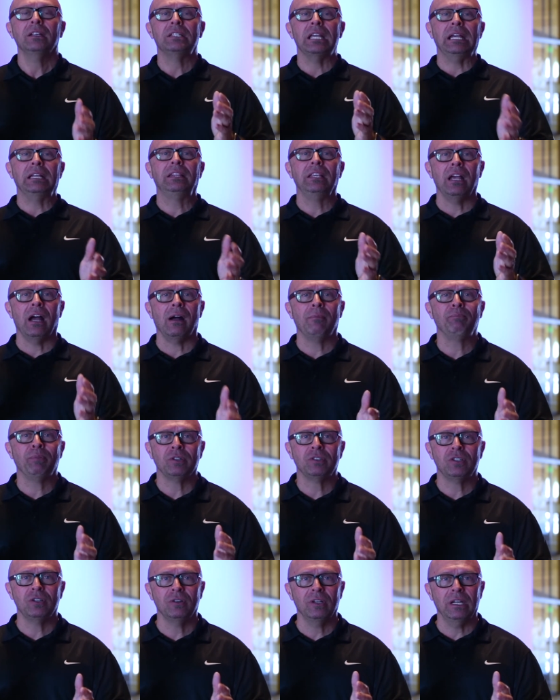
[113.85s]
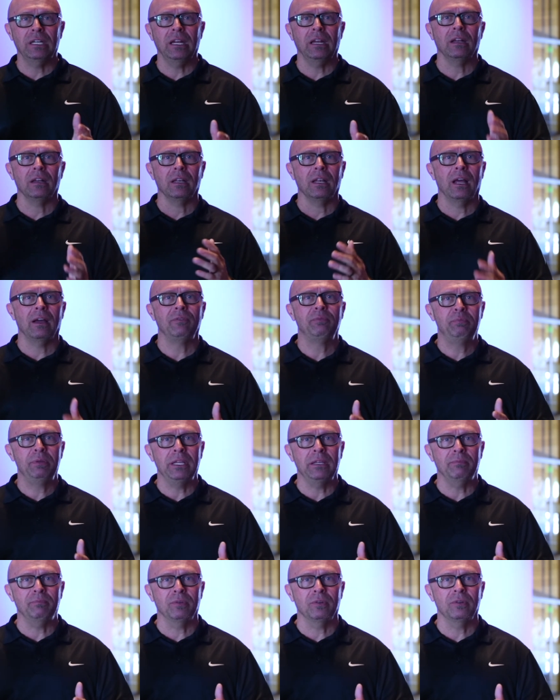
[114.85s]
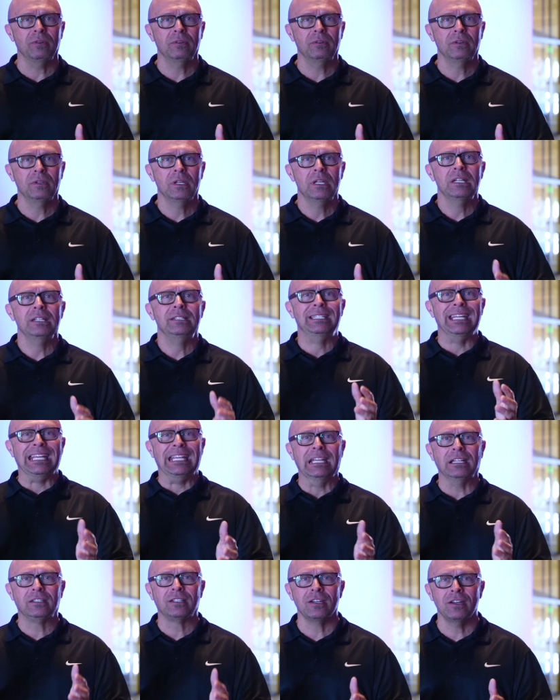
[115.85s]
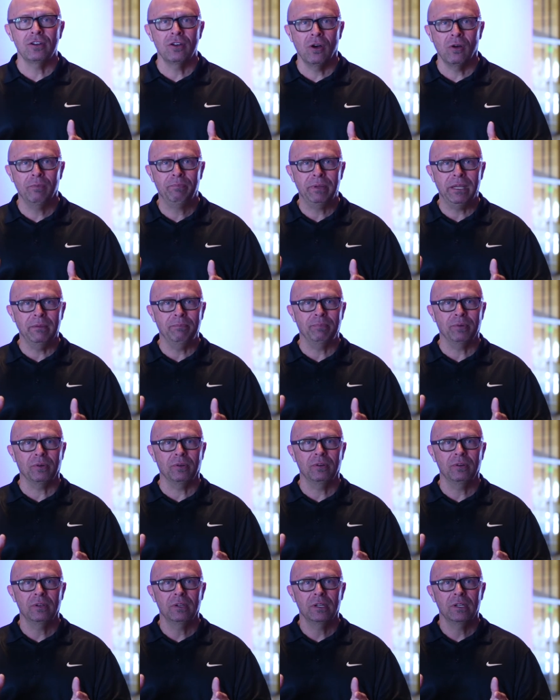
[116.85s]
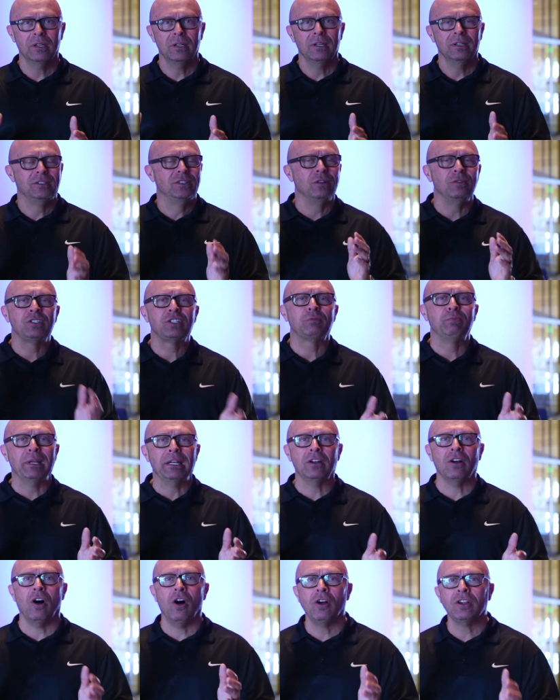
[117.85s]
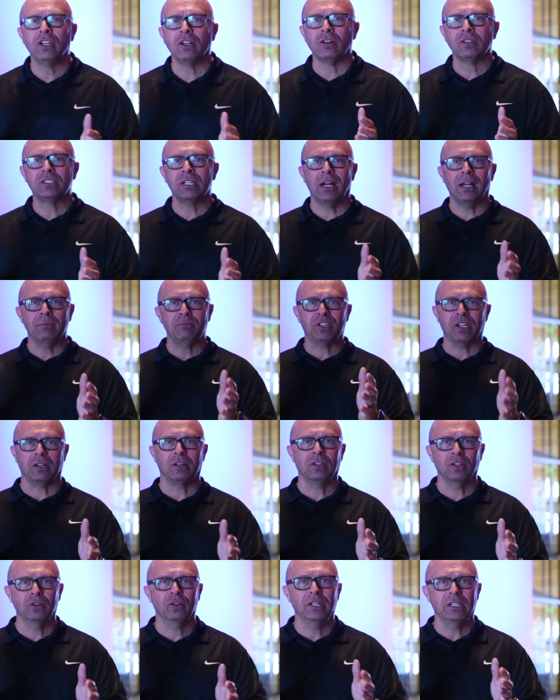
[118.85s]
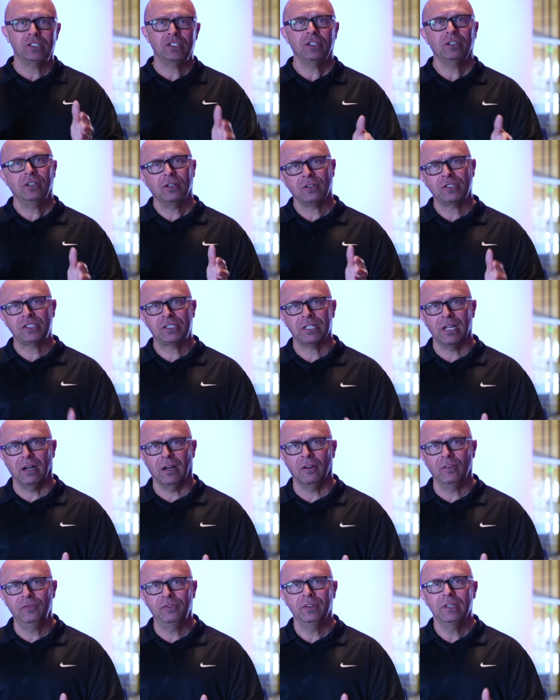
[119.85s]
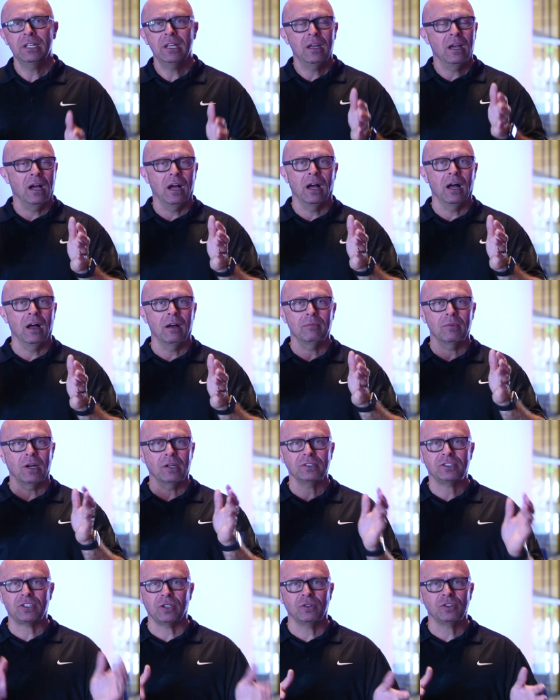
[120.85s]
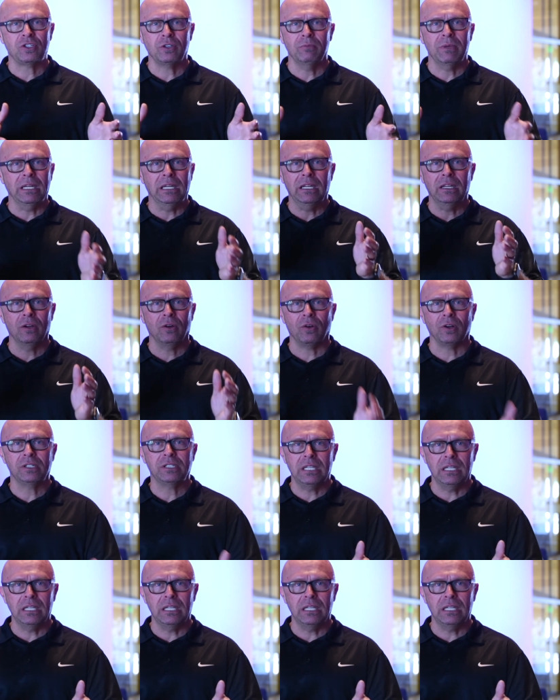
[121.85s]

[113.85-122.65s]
Take the opportunity to love people, to get to know people don't spend all your time secluded to yourself um, on social media or